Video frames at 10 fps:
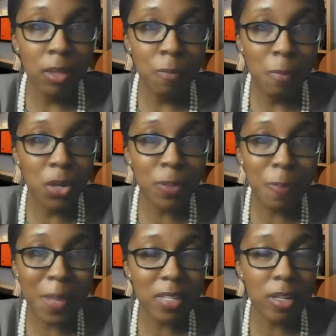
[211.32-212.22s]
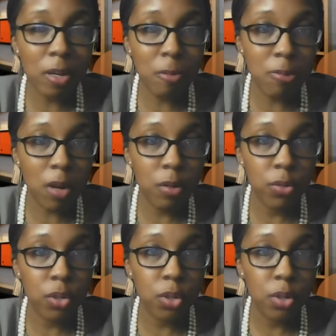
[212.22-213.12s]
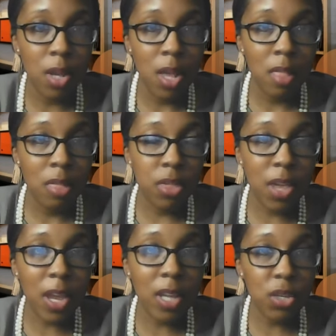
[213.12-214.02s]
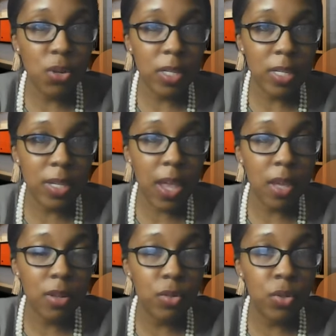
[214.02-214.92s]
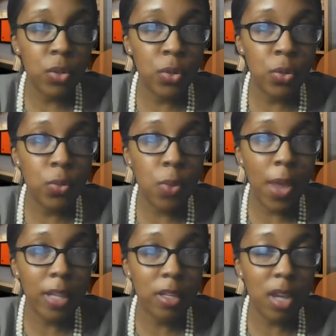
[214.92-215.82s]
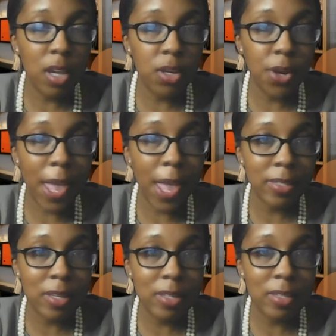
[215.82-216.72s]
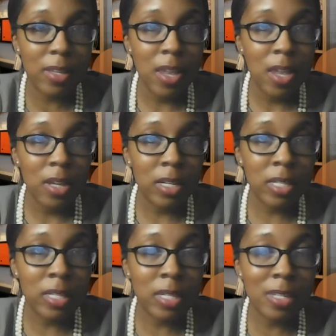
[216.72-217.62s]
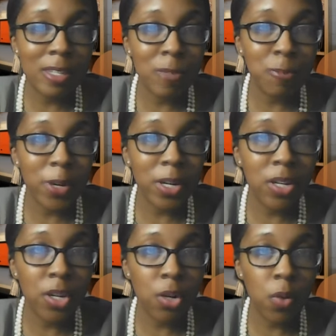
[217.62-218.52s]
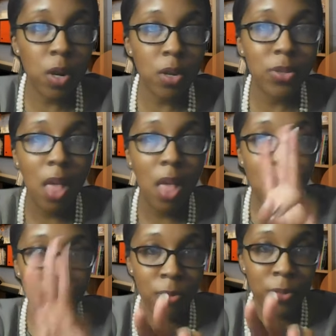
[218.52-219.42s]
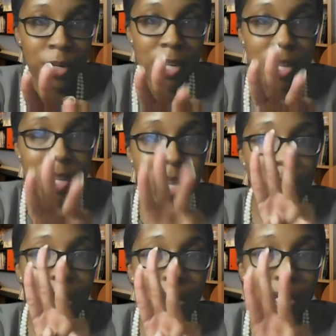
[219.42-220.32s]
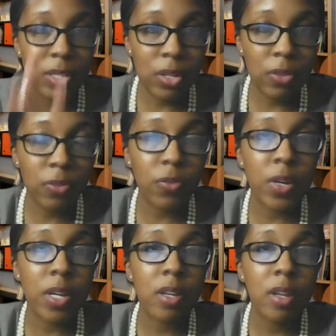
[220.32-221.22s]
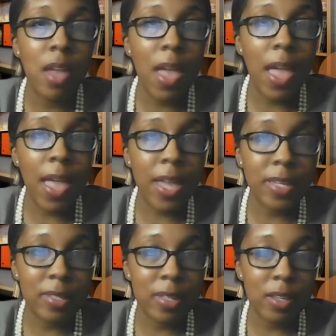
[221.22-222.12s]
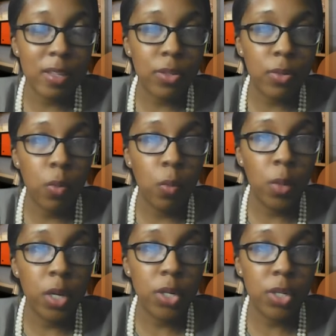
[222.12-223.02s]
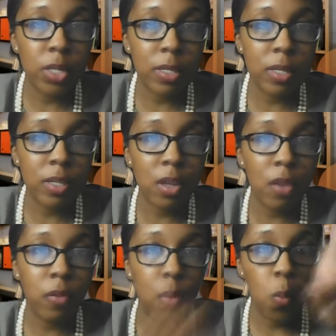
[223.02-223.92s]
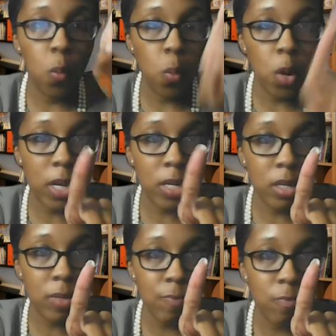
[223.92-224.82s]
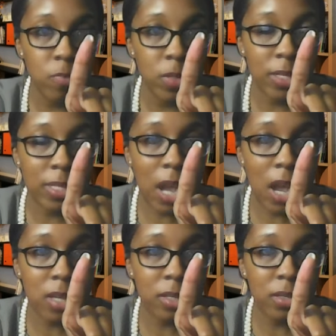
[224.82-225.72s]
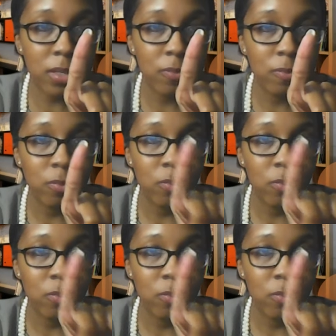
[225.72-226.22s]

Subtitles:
The most basic approach that you can take to allocate your assets consists of spreading it across 3 different assets, which consist of 1, stocks,